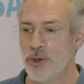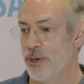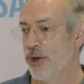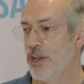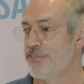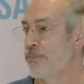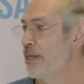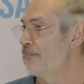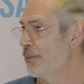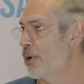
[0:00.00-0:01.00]
We all have to
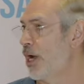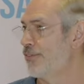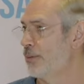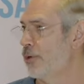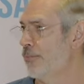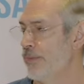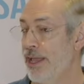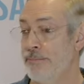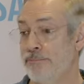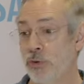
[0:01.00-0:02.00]
make, be profitable,
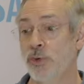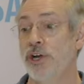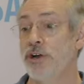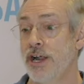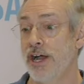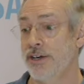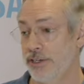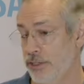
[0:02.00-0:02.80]
but we are not